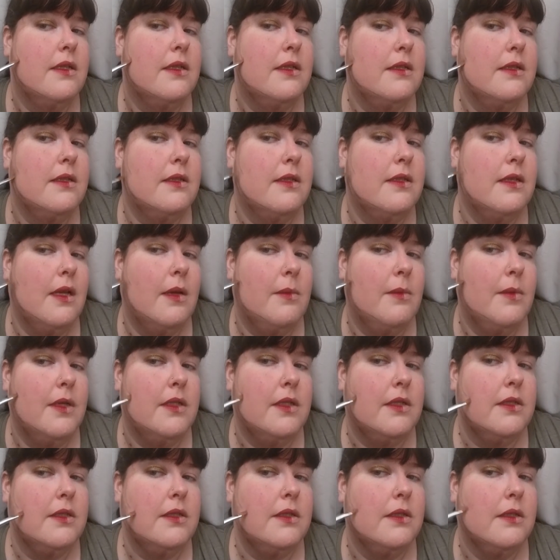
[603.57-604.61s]
This is not much.
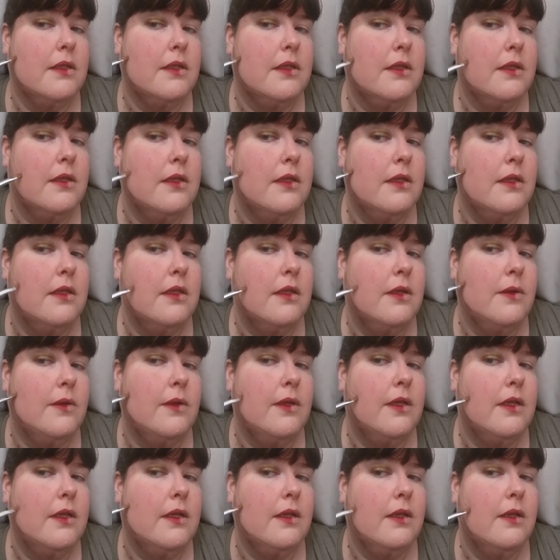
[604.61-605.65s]
Let me go
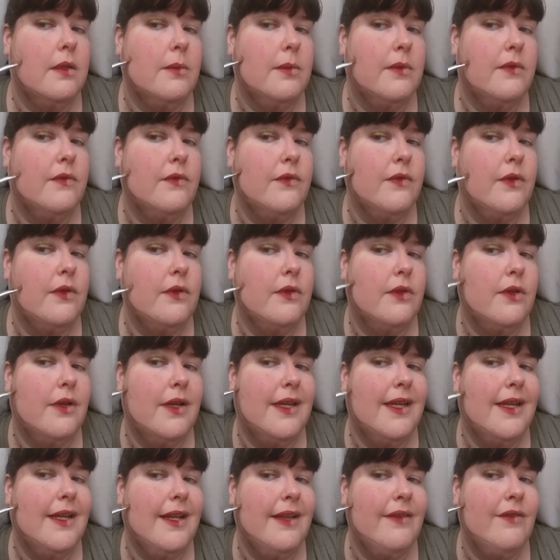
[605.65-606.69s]
in a little bit further.
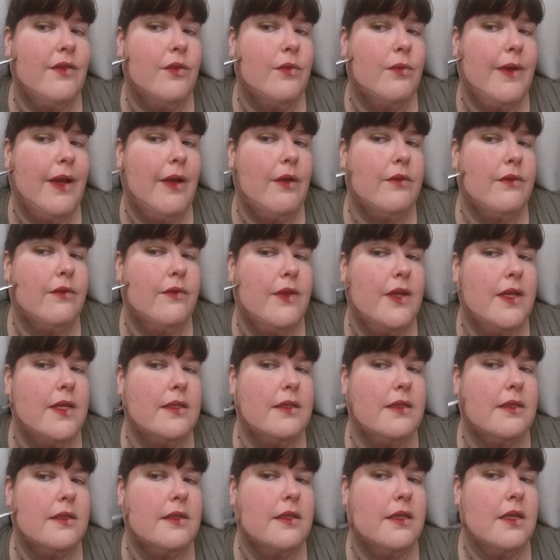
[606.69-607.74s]
Again, I have a round
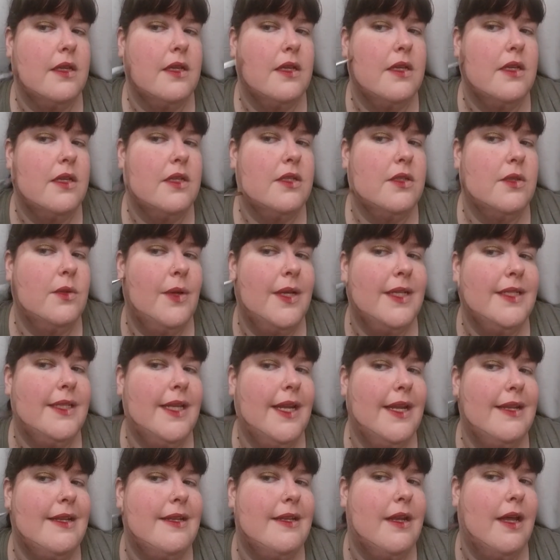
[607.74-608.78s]
face, so I
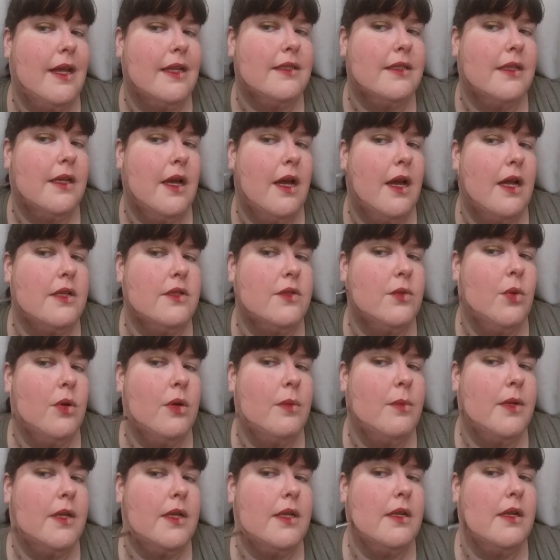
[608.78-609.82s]
tend not to
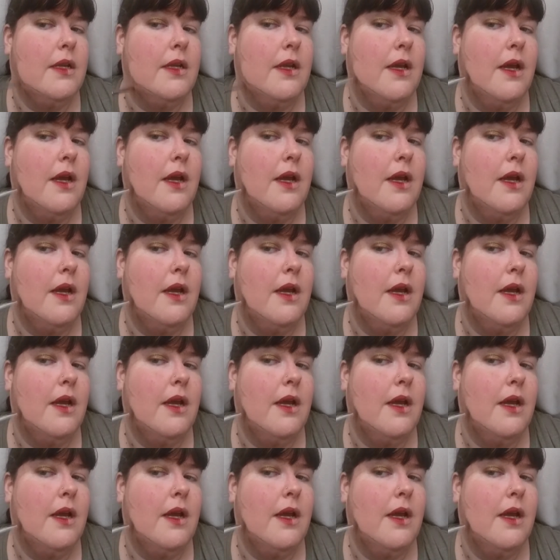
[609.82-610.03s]
contour, but